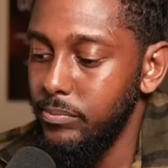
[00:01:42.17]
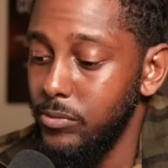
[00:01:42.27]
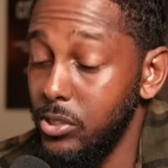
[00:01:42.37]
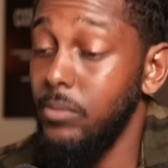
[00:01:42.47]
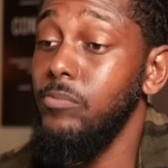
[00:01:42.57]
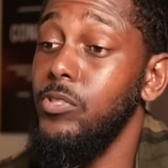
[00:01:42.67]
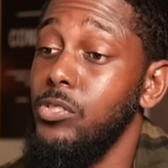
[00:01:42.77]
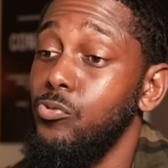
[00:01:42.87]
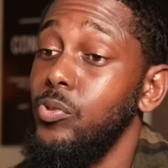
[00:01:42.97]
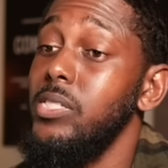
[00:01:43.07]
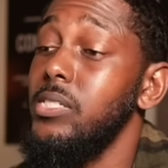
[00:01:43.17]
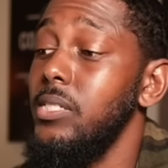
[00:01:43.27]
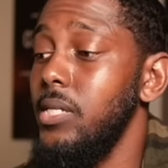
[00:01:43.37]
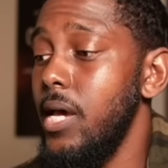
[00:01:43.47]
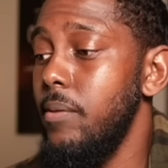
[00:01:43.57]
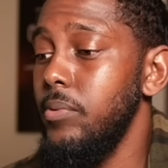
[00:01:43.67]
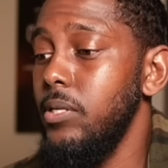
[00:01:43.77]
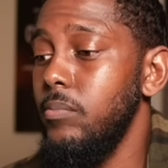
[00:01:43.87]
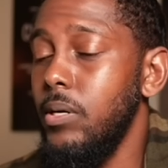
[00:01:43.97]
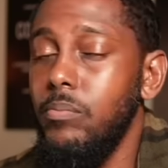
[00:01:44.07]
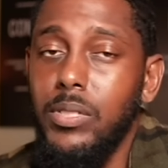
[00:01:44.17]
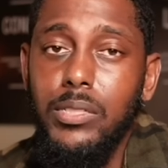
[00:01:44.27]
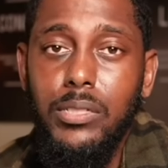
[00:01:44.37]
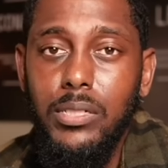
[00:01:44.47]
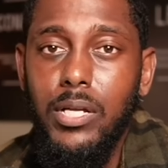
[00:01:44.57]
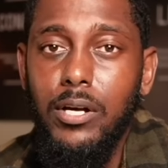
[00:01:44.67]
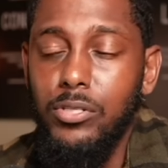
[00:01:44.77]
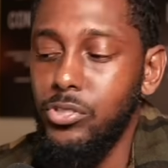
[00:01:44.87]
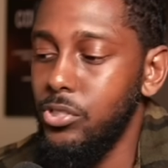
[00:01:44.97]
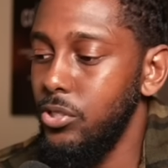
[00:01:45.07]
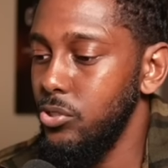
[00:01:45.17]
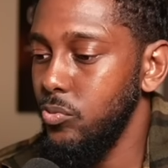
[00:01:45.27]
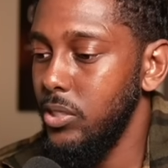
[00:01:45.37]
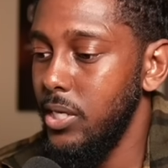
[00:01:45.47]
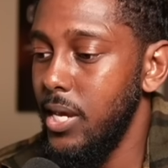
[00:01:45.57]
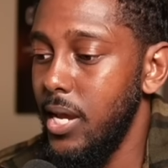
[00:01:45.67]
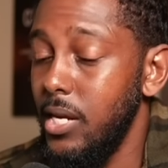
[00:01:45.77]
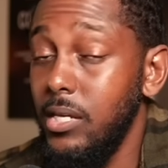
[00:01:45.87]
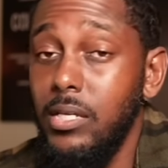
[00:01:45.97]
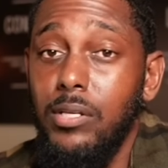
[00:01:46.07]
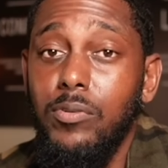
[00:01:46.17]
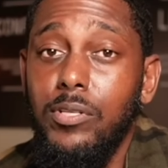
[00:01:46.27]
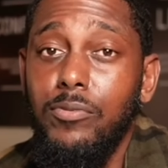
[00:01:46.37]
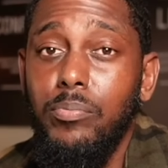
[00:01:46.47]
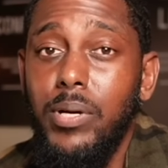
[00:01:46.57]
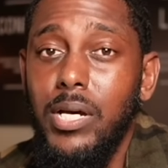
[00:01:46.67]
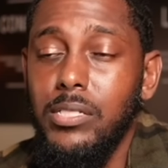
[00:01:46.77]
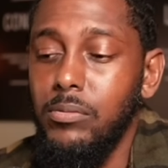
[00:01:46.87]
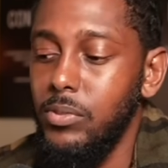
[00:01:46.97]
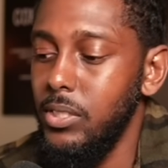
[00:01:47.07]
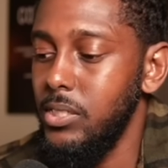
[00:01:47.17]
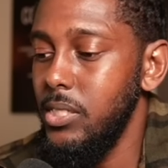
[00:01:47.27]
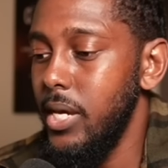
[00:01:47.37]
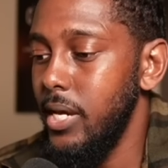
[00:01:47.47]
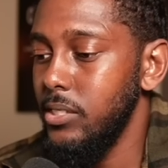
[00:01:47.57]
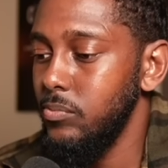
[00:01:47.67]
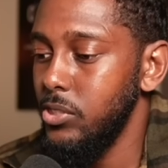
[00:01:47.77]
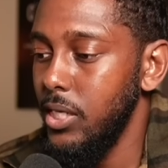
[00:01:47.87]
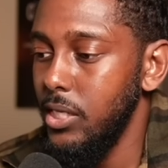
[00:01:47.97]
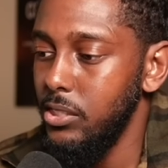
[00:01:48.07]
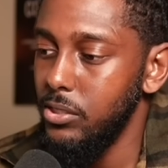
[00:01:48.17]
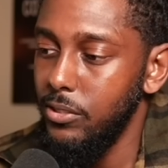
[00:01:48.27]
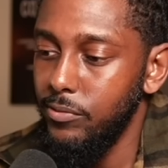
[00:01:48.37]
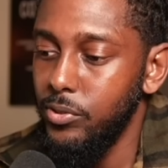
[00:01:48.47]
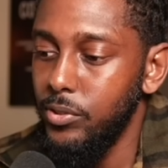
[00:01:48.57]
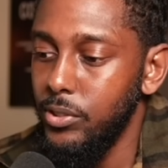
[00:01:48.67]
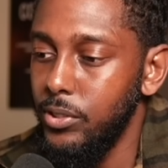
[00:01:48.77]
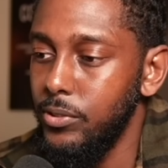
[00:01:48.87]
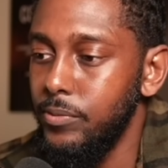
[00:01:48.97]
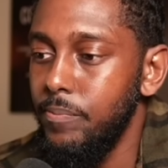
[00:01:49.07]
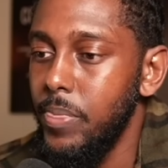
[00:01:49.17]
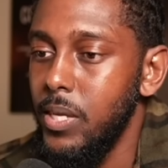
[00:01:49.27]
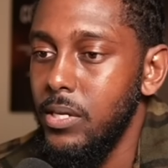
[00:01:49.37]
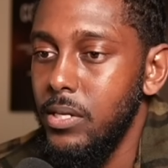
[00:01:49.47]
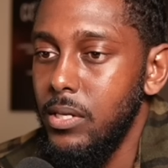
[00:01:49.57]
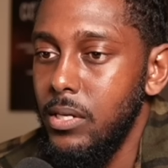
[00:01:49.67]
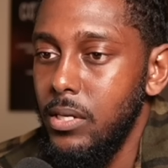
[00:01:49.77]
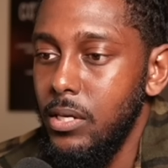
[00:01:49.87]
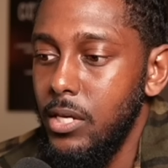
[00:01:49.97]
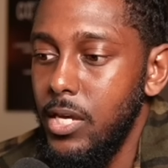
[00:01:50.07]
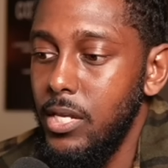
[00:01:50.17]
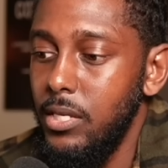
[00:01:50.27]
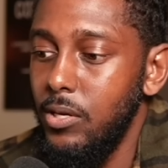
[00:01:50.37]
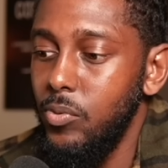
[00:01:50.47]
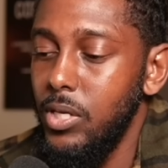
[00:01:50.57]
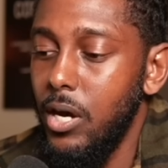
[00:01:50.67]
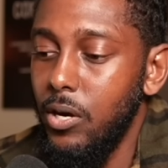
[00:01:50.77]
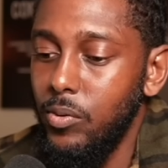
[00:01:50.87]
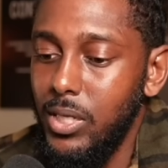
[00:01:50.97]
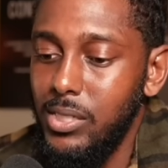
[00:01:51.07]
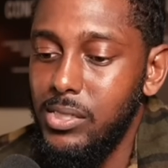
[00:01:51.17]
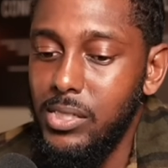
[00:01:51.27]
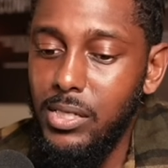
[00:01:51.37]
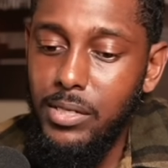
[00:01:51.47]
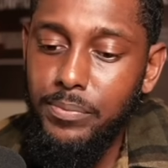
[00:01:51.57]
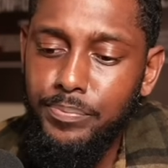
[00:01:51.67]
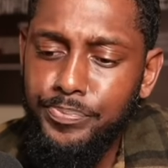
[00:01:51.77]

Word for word: something just recently happened in my mother-in-law's church where they had to get rid of a pastor because he had some shady stuff going on. And then we always see